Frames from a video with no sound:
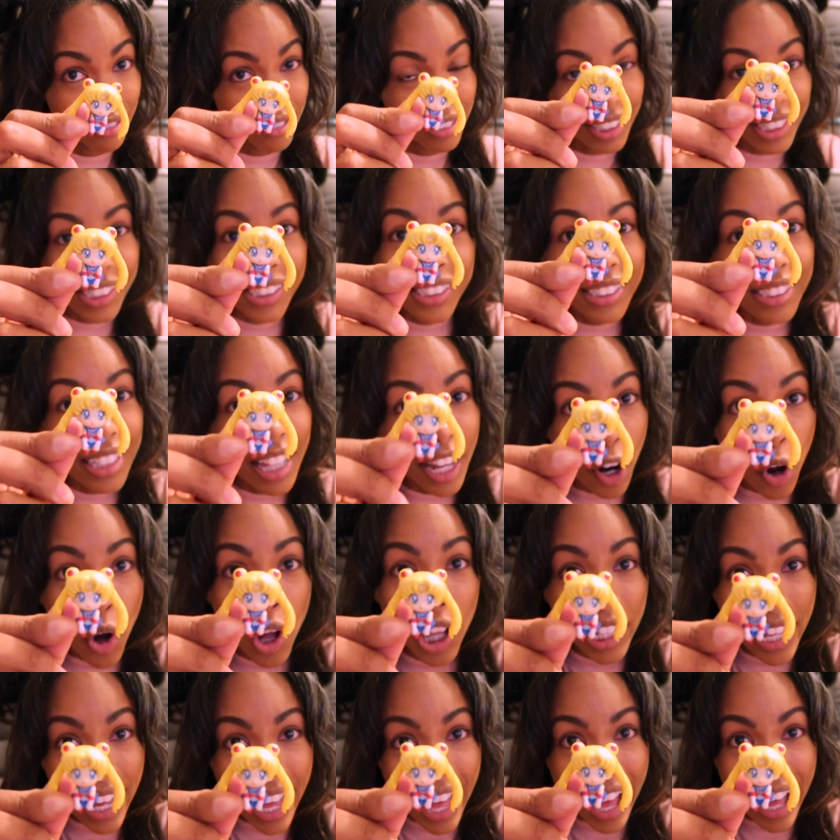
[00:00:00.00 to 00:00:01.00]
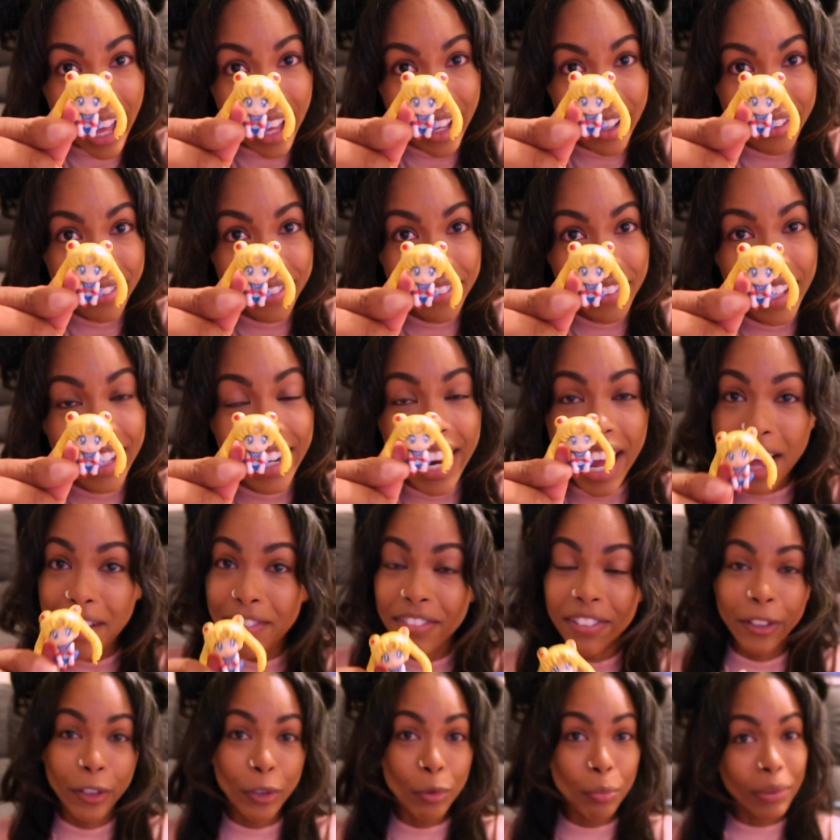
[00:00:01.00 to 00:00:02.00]
This is like all I have, and I
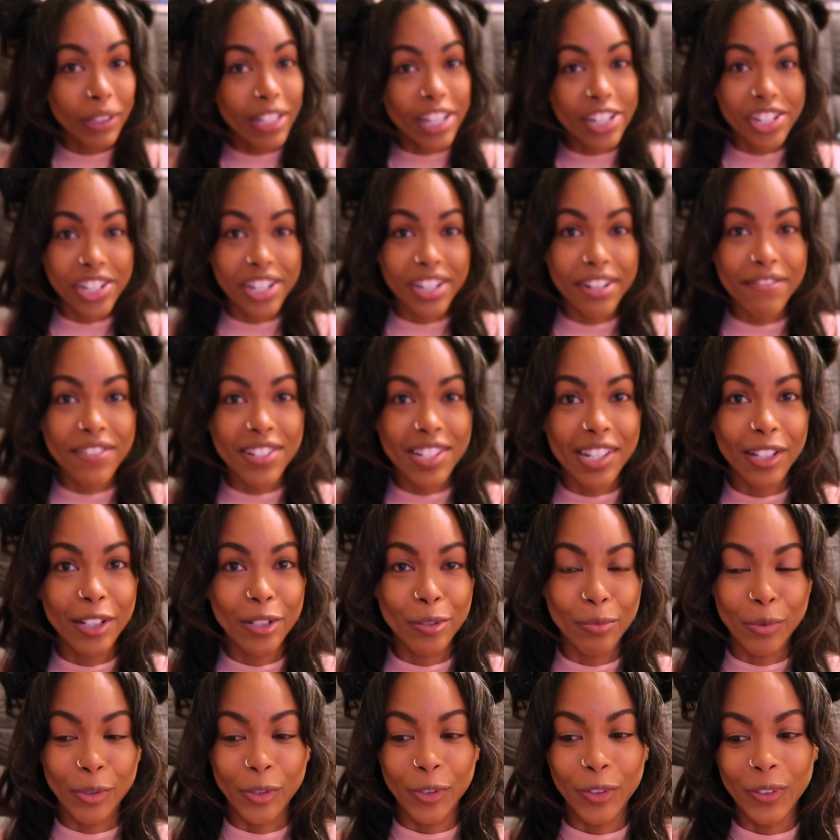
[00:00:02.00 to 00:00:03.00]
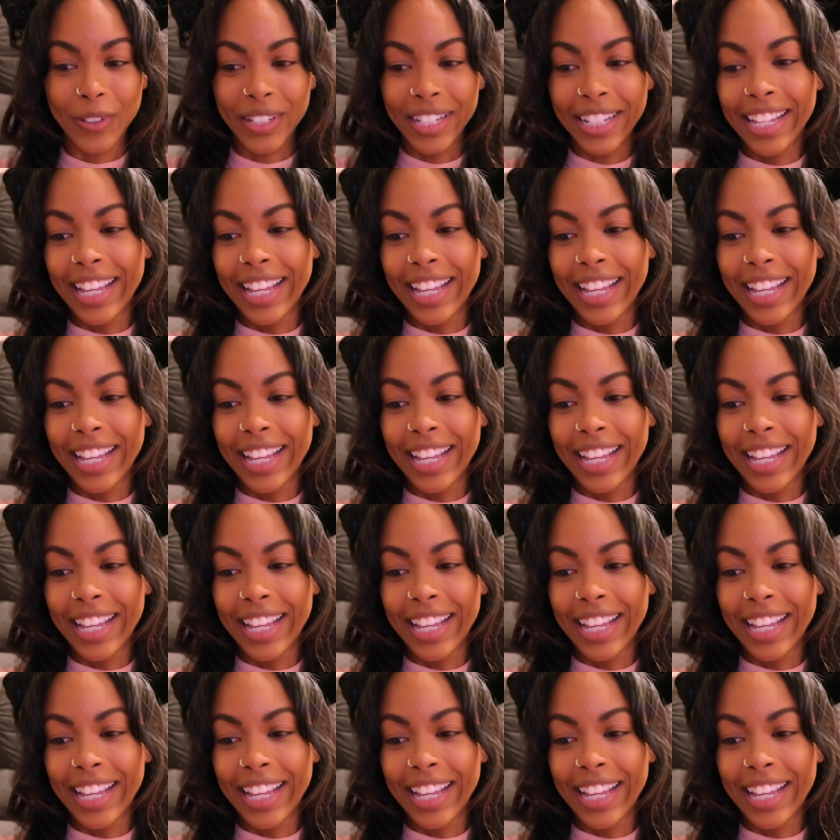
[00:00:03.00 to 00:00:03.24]
have a little plushie of Sailor Moon.